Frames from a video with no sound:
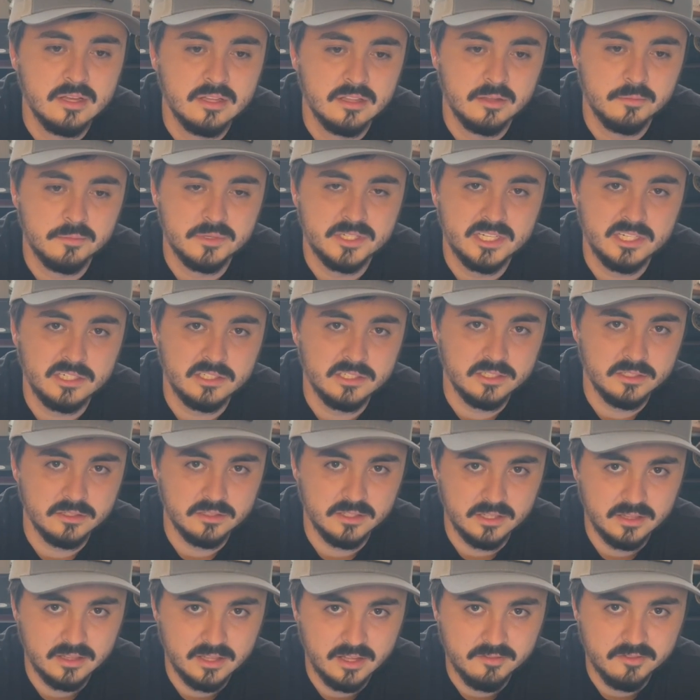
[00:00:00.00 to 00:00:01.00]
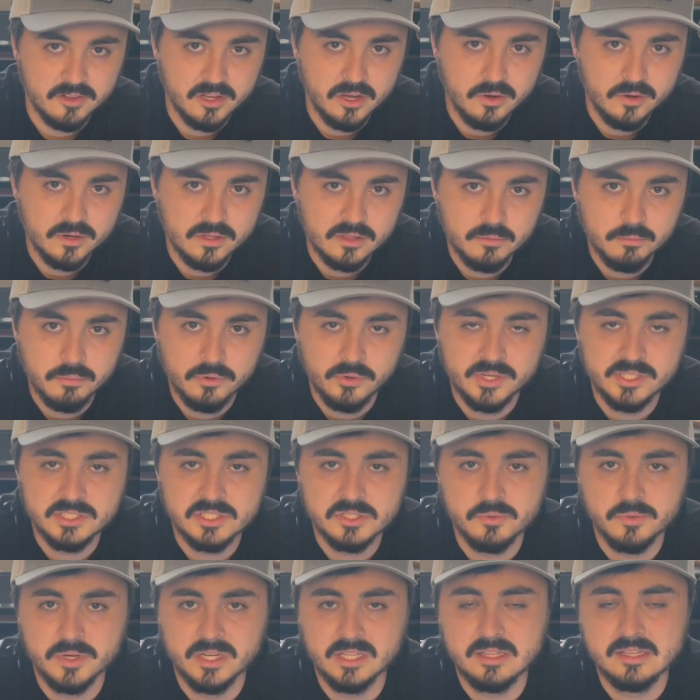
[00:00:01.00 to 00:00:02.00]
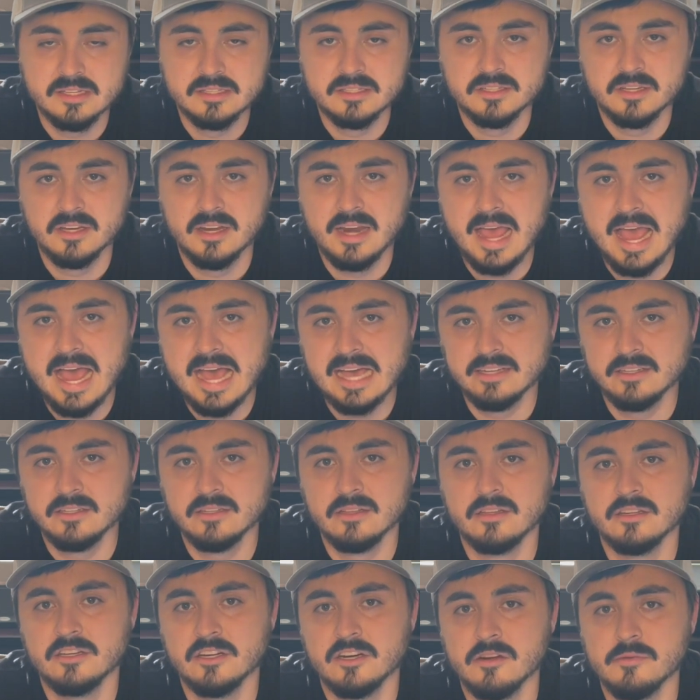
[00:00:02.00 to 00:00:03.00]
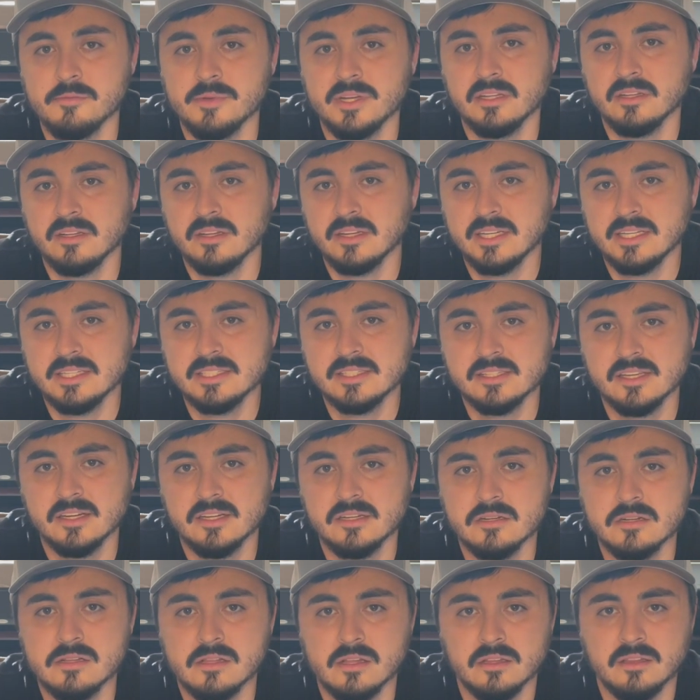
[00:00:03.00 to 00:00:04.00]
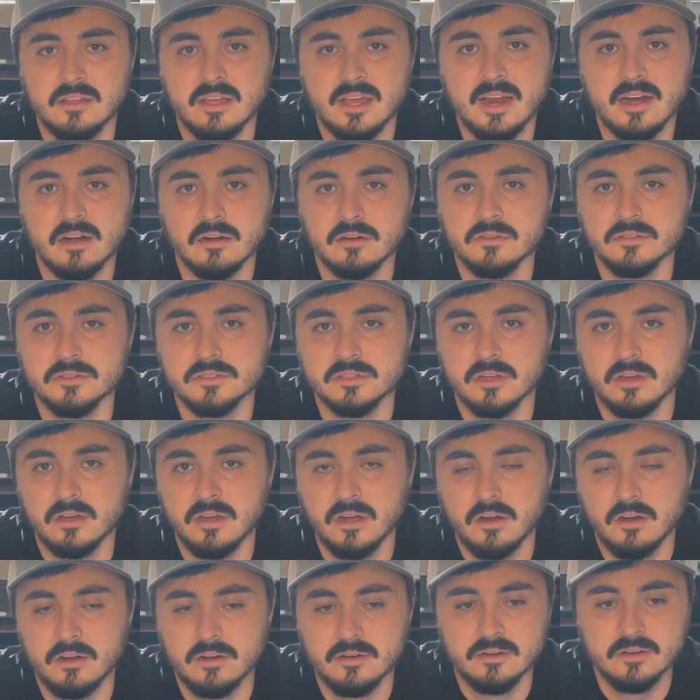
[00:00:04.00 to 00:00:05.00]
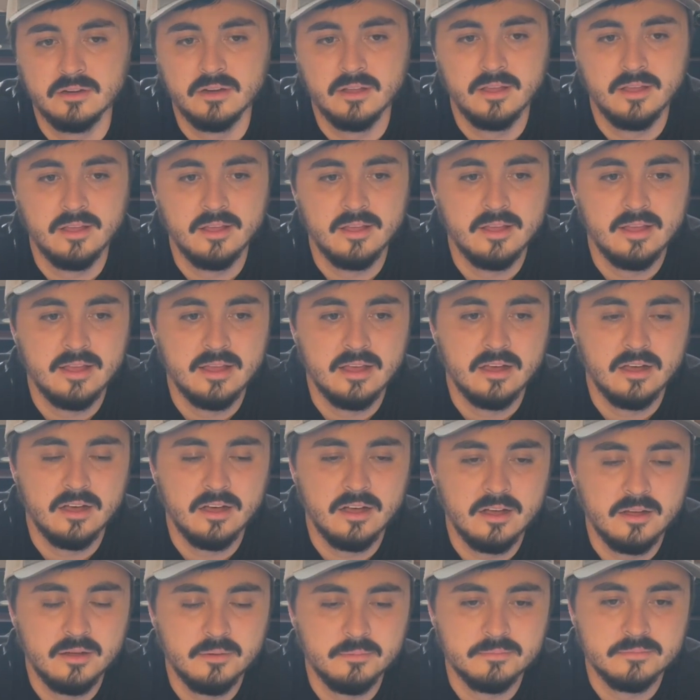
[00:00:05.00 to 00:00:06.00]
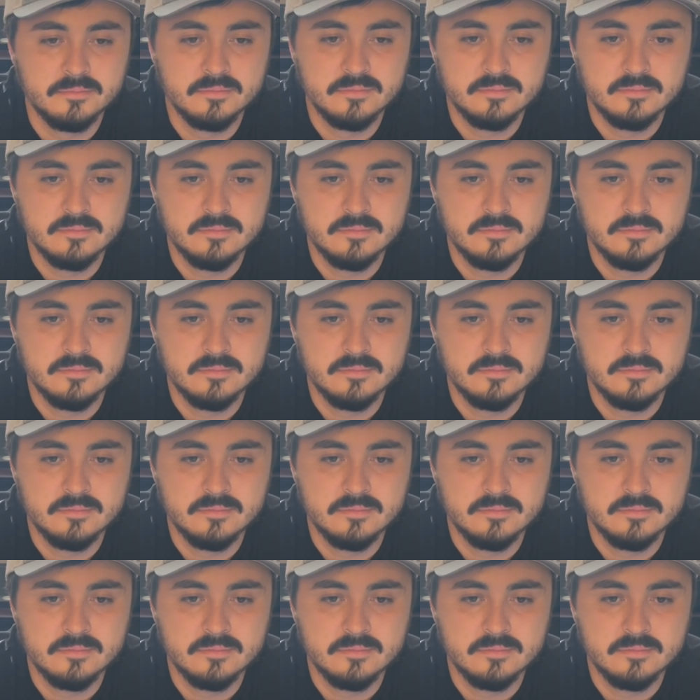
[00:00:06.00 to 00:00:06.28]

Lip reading: the material that they've coated the points with, is going to add to the durability such that the arrows aren't um,